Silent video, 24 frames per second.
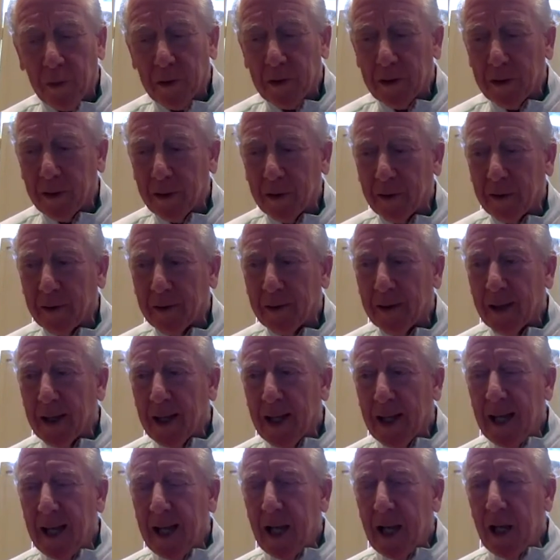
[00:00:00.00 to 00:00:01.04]
here. And
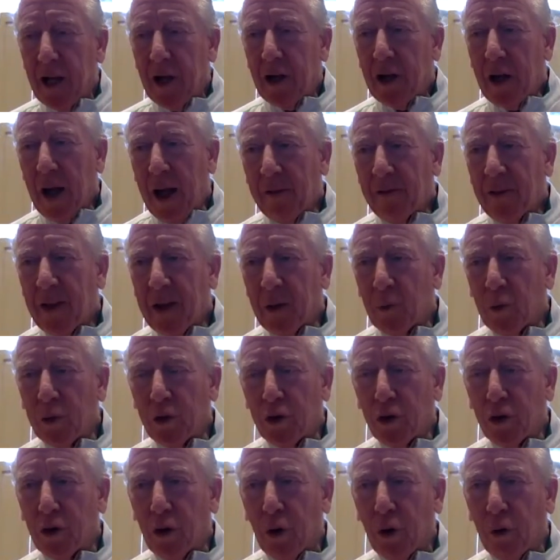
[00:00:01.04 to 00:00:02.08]
I think when
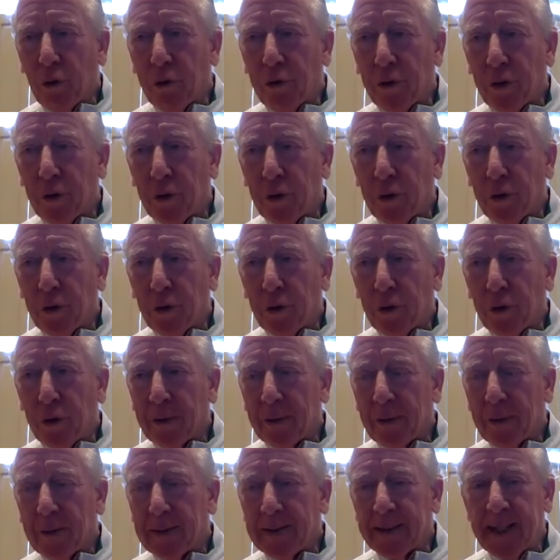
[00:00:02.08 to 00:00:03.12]
you go through
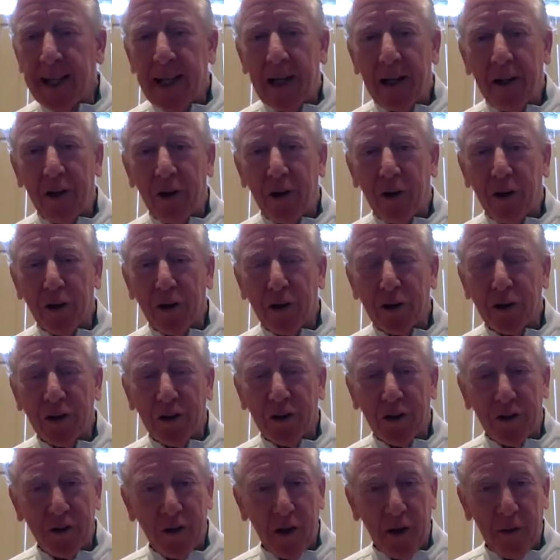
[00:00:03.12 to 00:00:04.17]
the lean years and
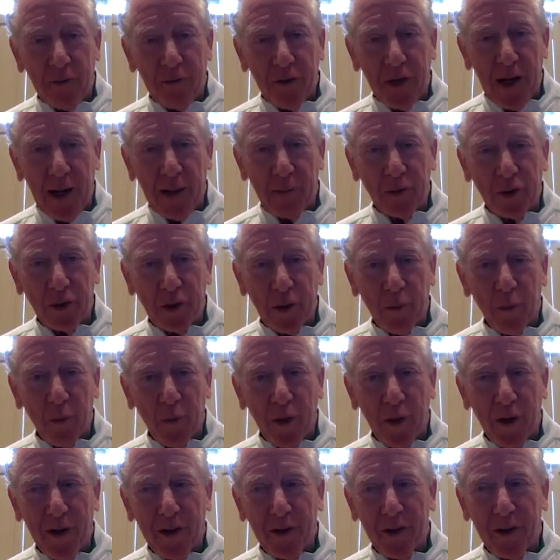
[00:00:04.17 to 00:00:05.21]
the tough times
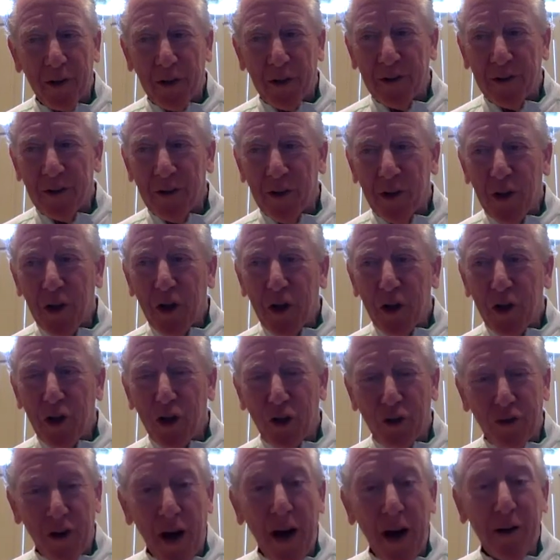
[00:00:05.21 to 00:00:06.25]
somewhere,
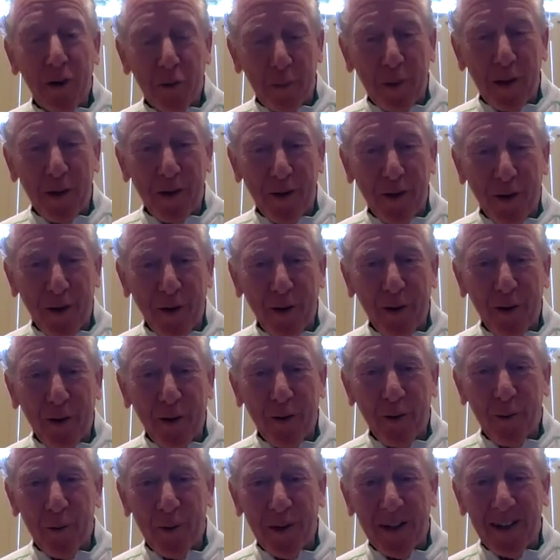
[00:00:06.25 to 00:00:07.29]
you'd like to be
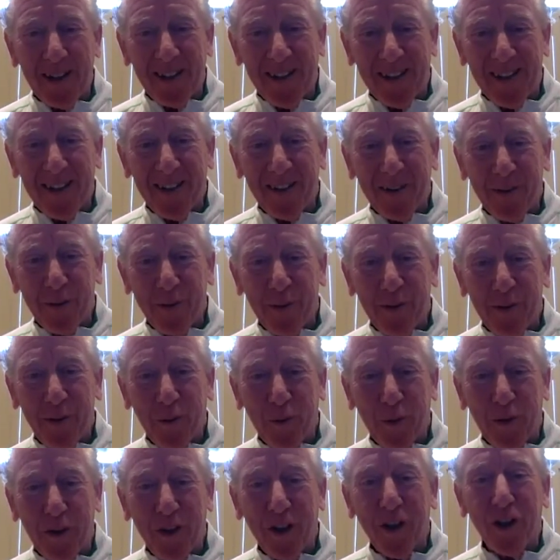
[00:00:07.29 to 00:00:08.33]
there when
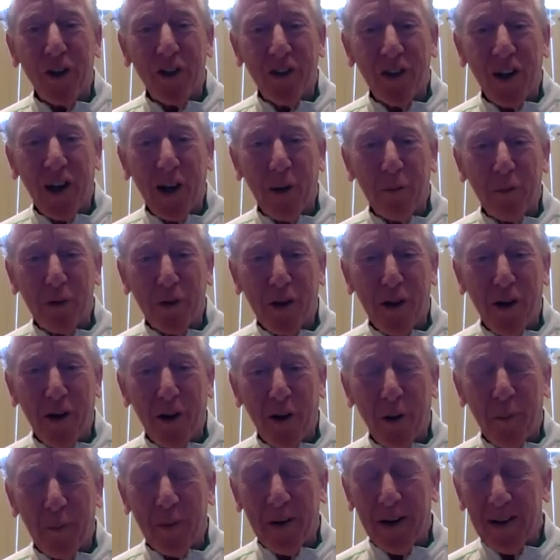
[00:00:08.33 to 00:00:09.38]
the good times
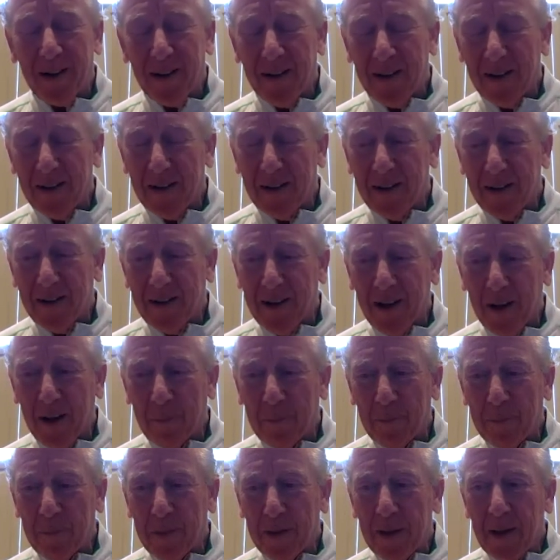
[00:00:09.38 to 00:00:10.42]
come. And I
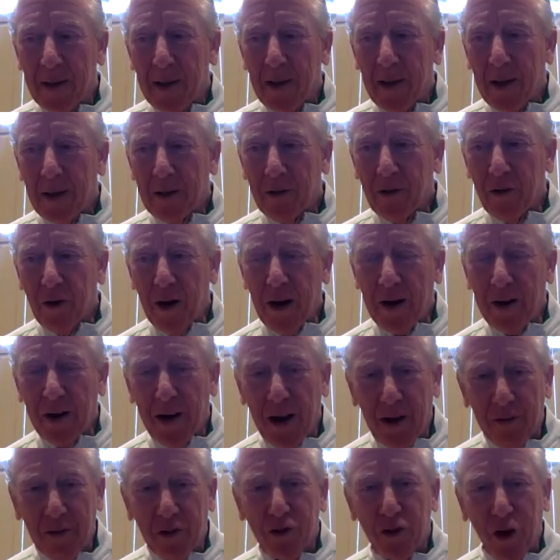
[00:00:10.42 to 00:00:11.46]
kept trying to
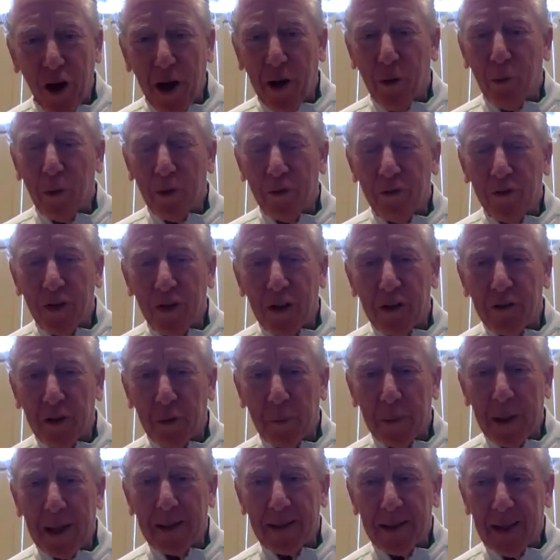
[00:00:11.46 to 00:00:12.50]
have a sanguine feeling
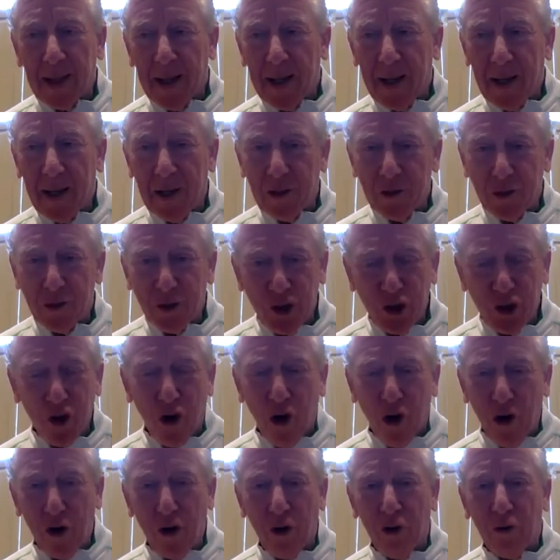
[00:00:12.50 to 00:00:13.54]
about that and
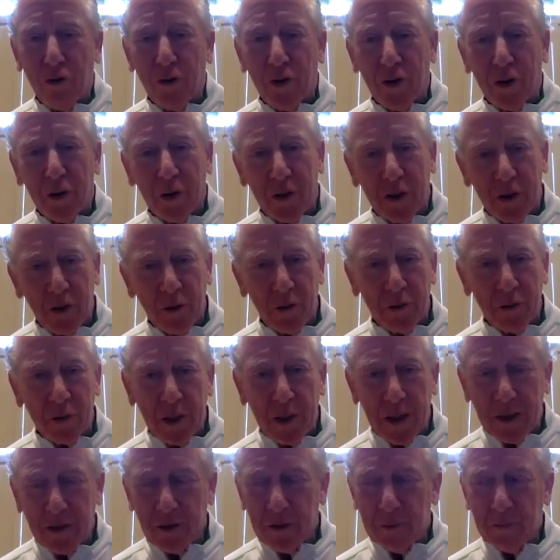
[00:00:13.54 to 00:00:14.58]
start over, and you're going to
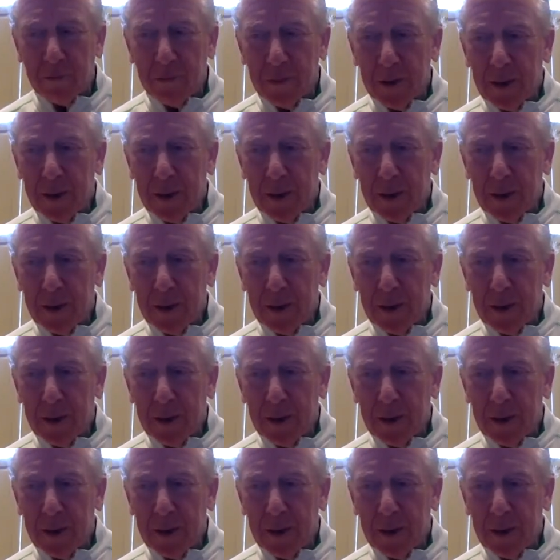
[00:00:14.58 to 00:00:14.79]
get some.